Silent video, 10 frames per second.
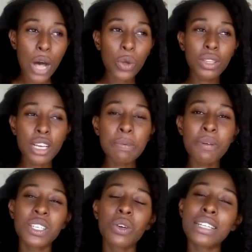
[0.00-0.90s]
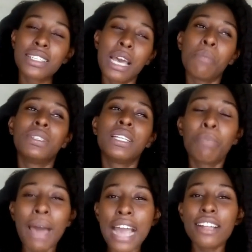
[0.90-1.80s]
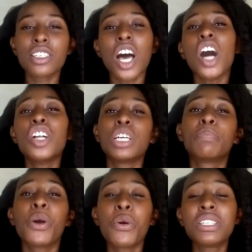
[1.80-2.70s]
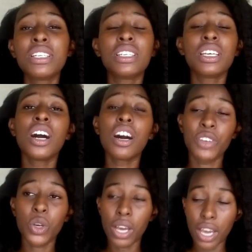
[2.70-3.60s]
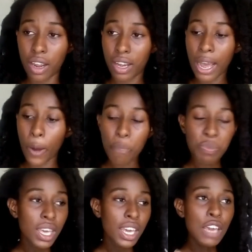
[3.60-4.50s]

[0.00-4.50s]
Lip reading: Now this particular tip depends on the porosity of your hair. Now